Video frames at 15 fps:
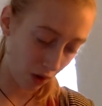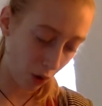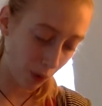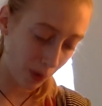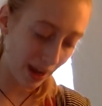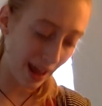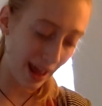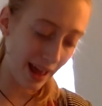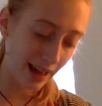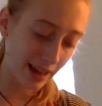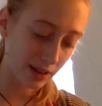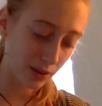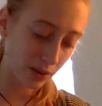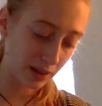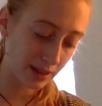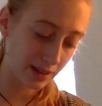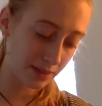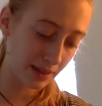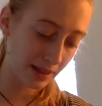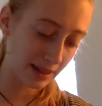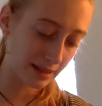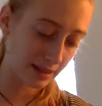open A is going to
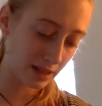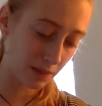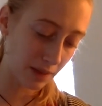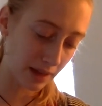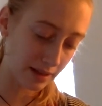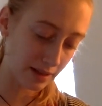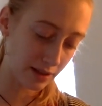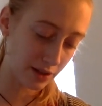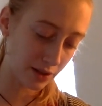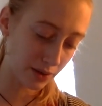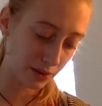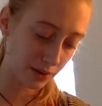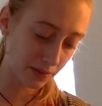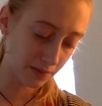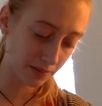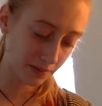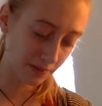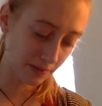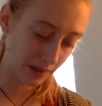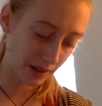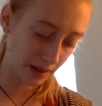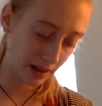be in space two.
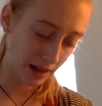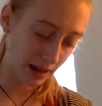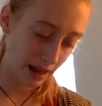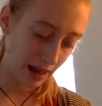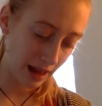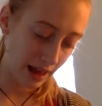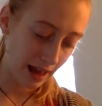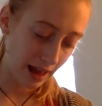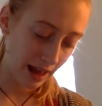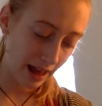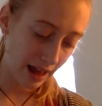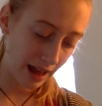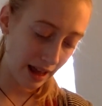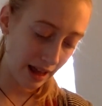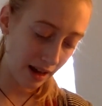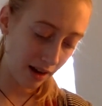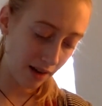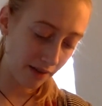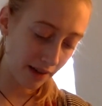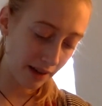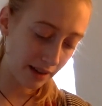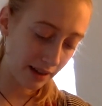And on
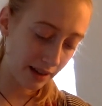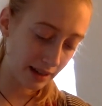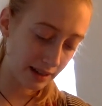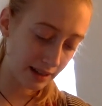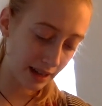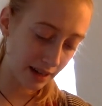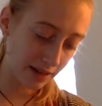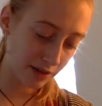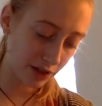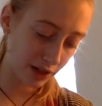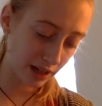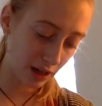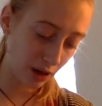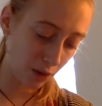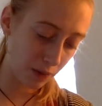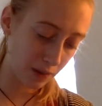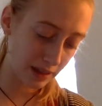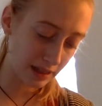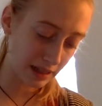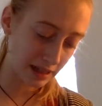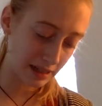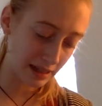violin, it's kind of tricky. Open
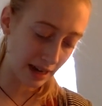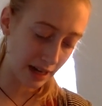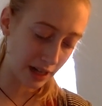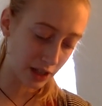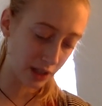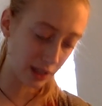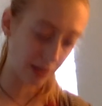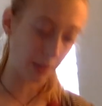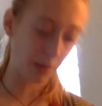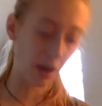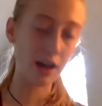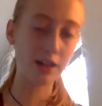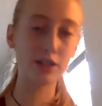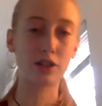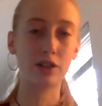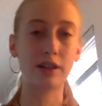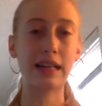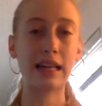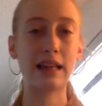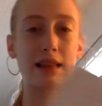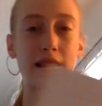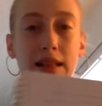D is actually
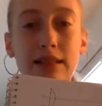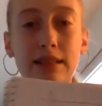underneath the